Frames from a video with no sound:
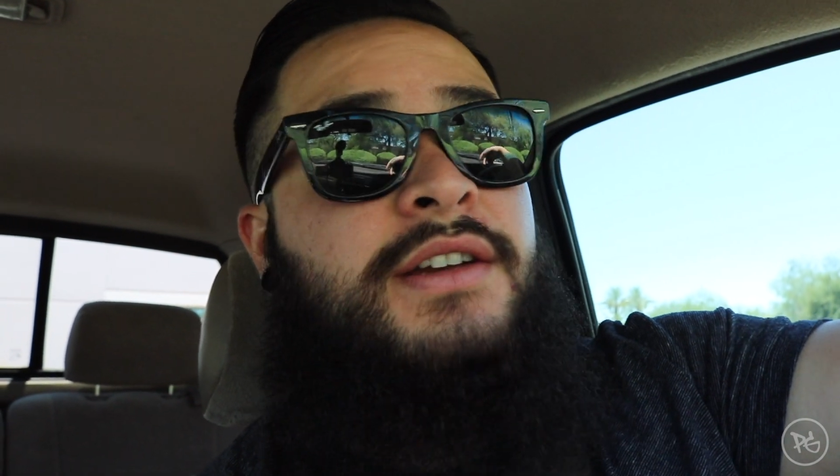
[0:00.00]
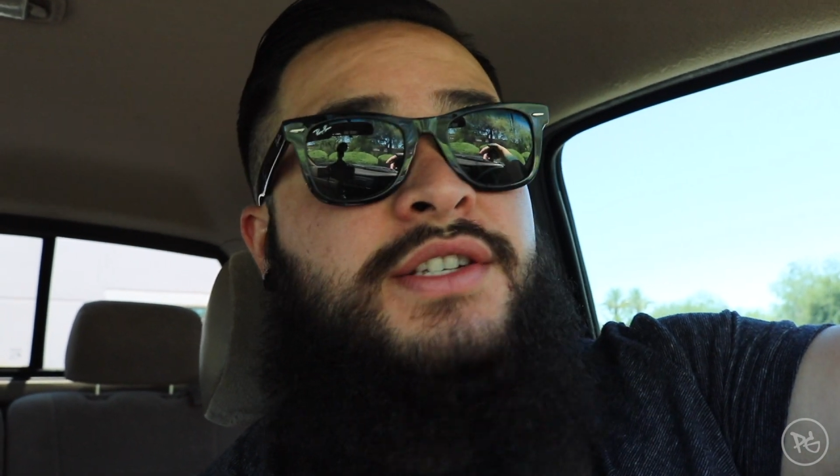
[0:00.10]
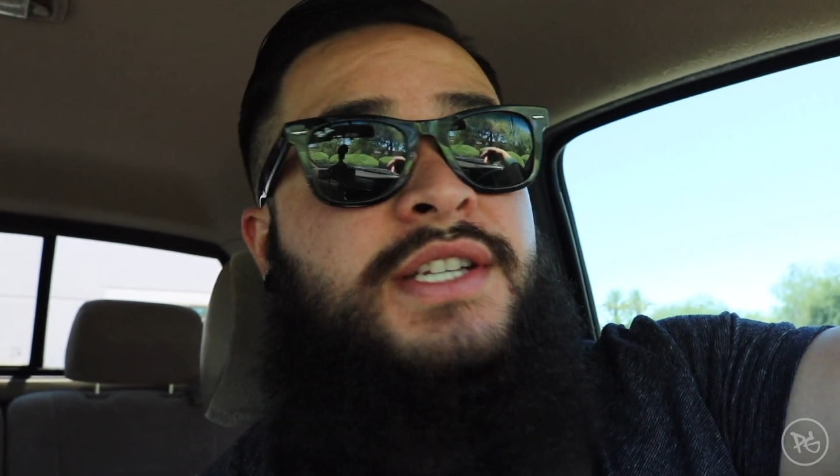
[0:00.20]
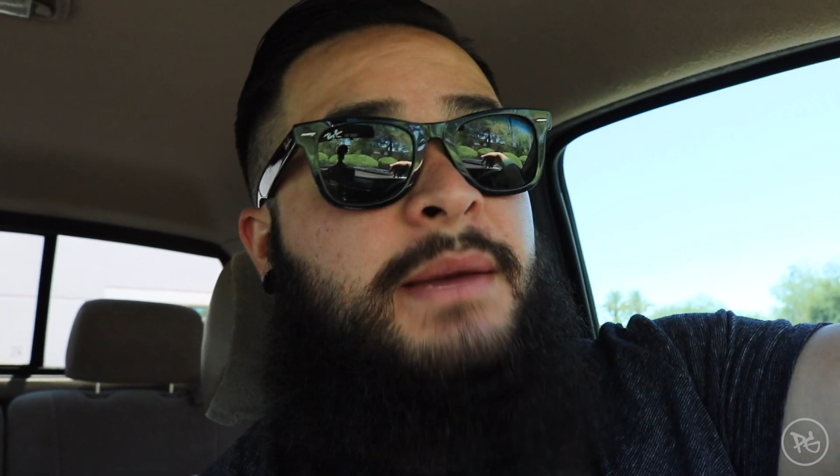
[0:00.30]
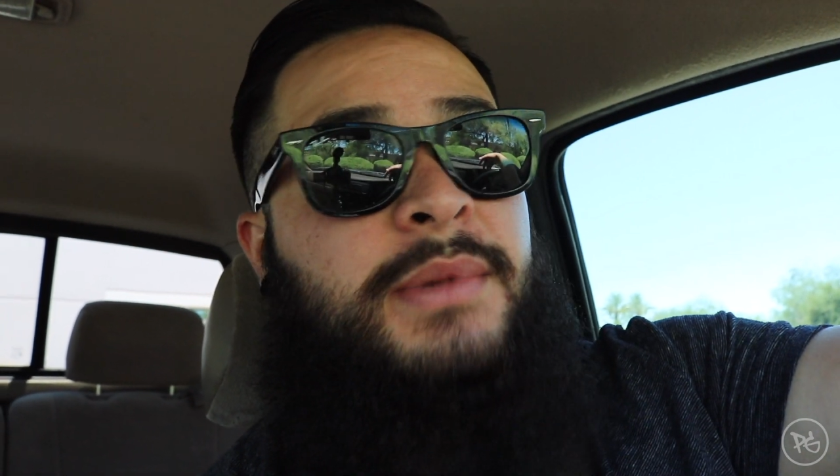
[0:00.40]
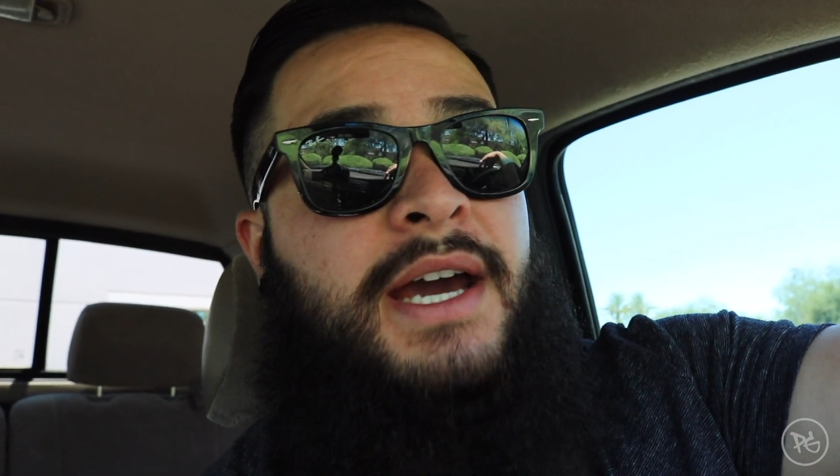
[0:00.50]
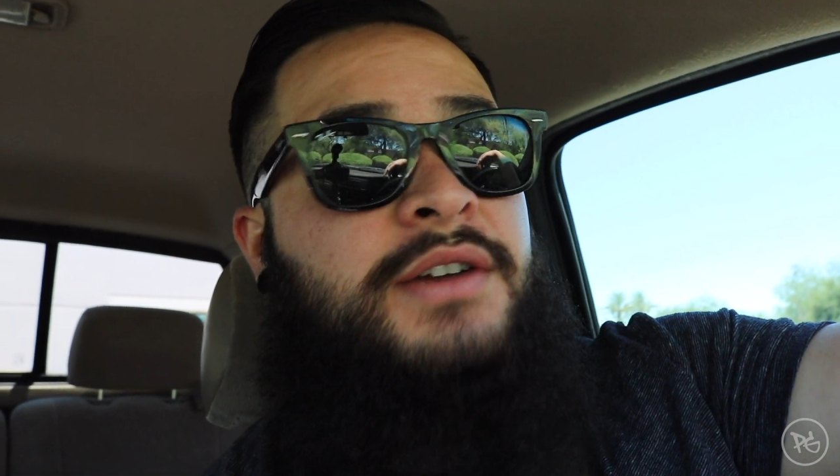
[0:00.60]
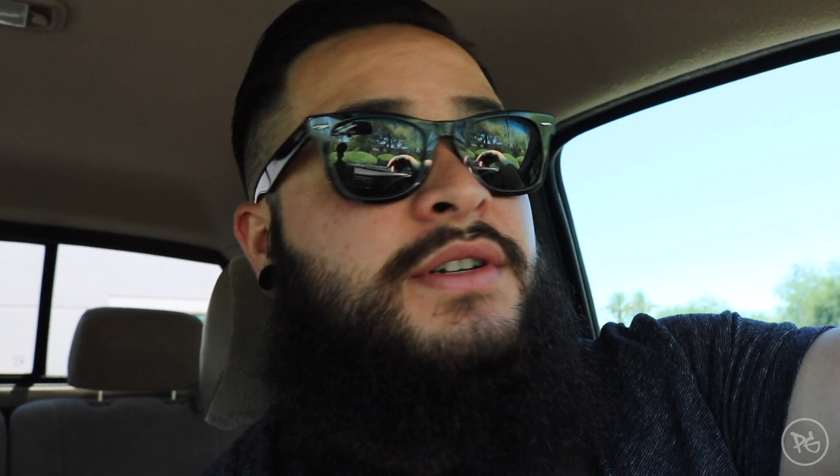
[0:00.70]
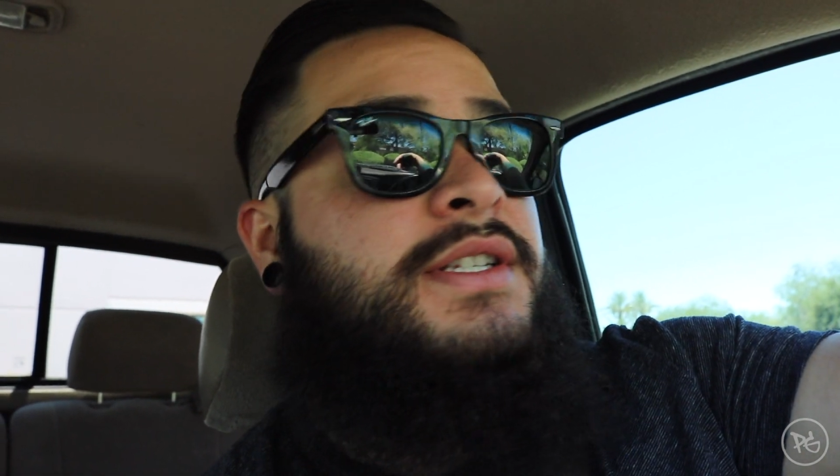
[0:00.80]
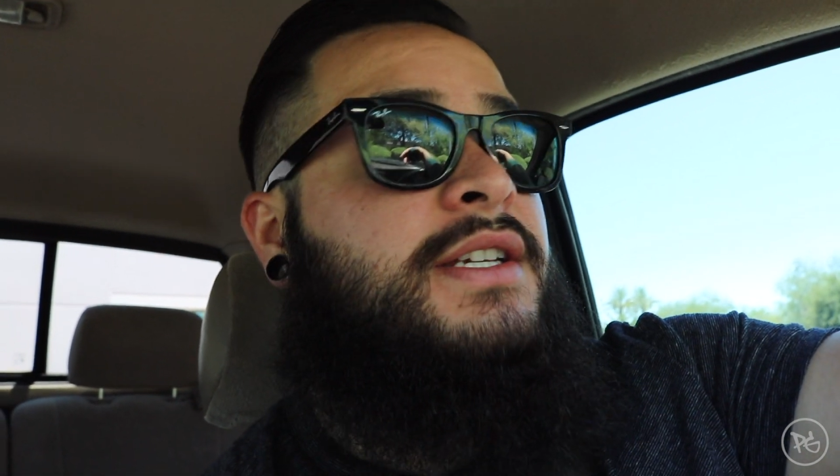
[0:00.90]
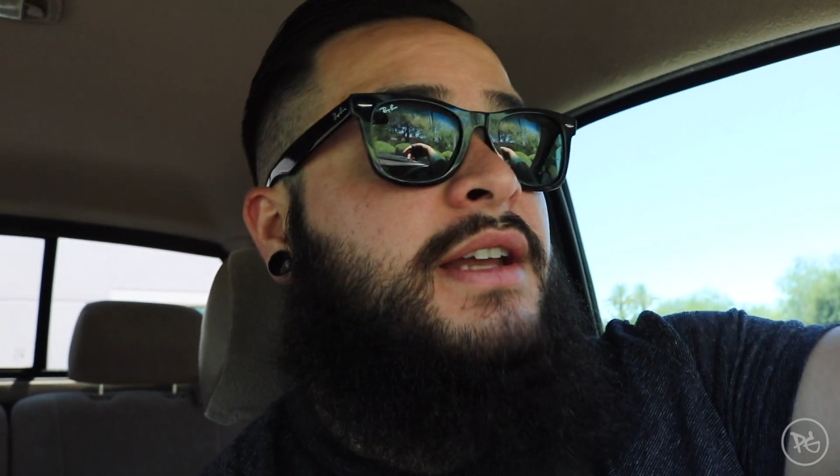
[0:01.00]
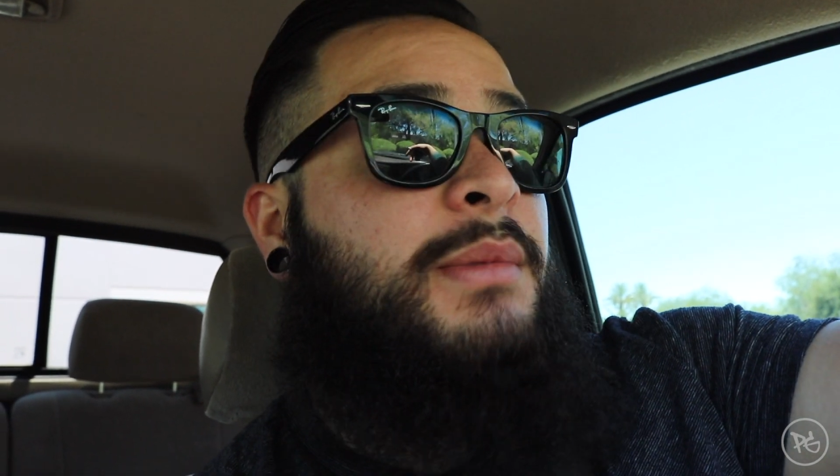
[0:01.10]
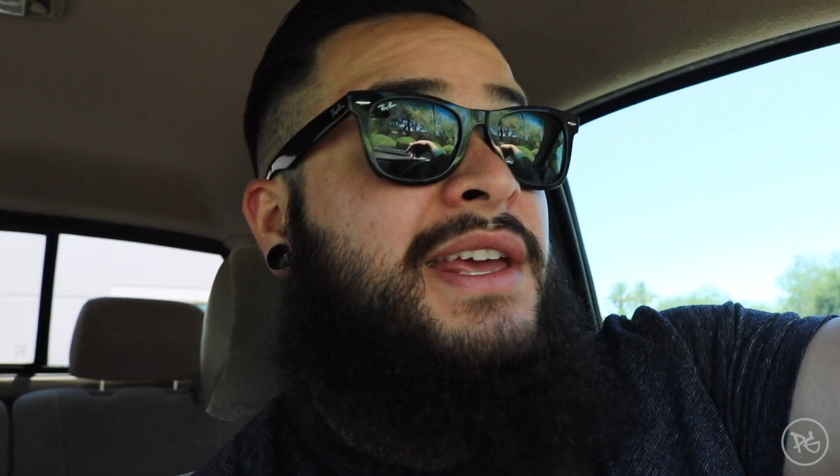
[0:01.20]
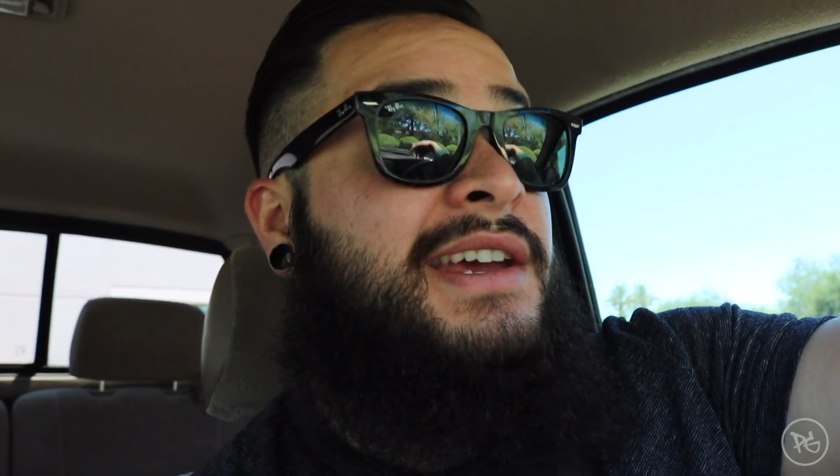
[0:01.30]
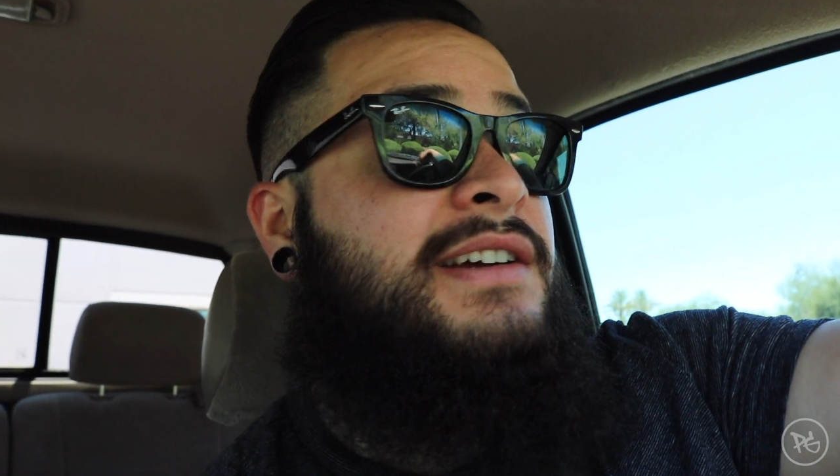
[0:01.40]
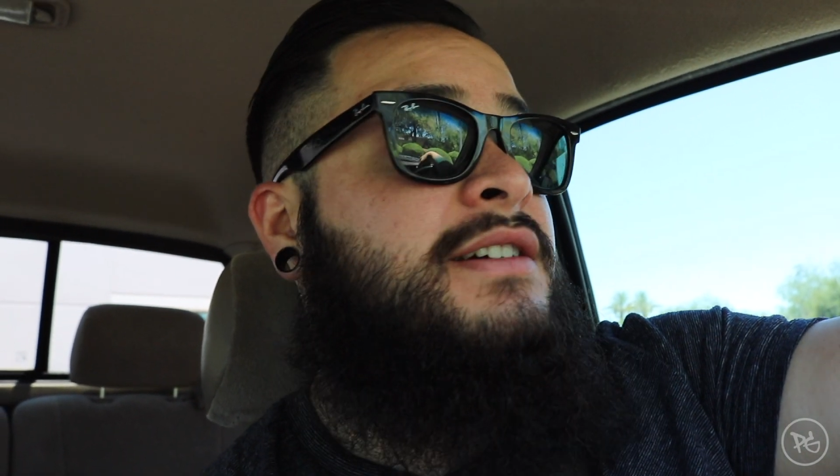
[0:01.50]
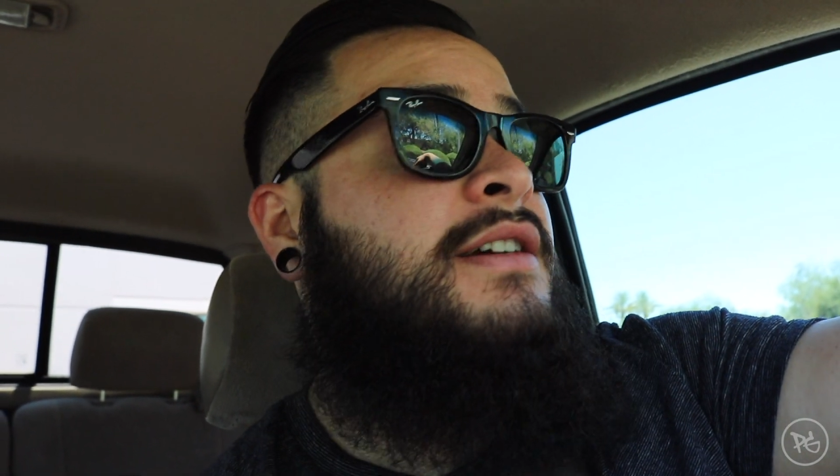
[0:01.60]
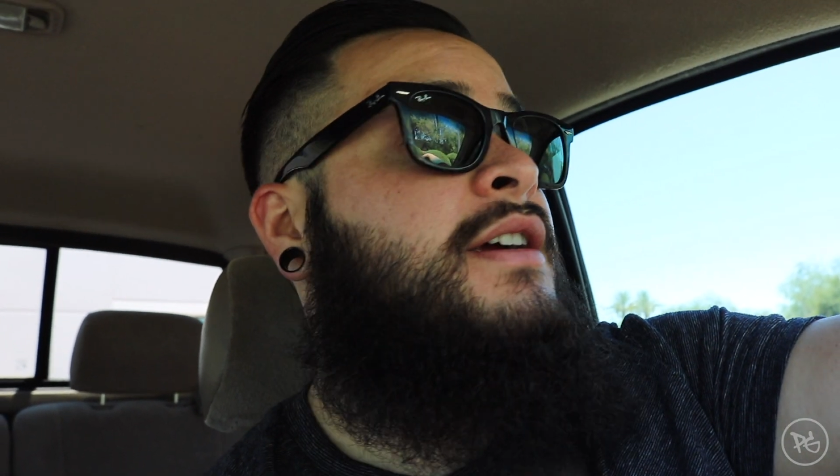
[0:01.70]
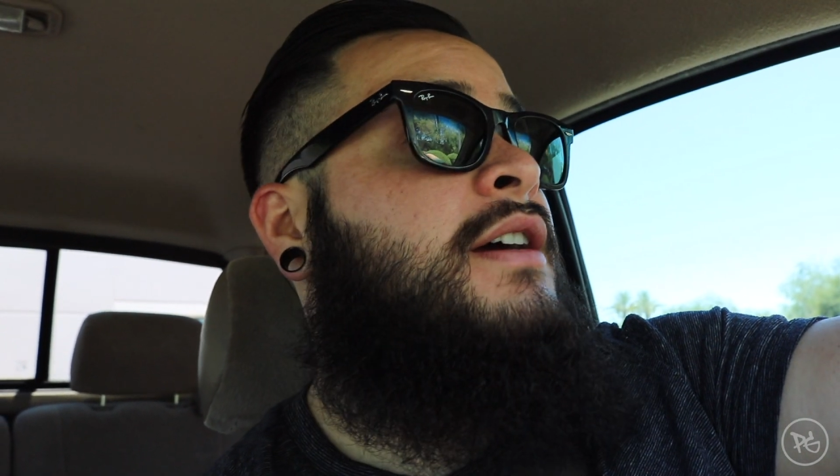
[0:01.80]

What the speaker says: I just typed the address in. I'm here.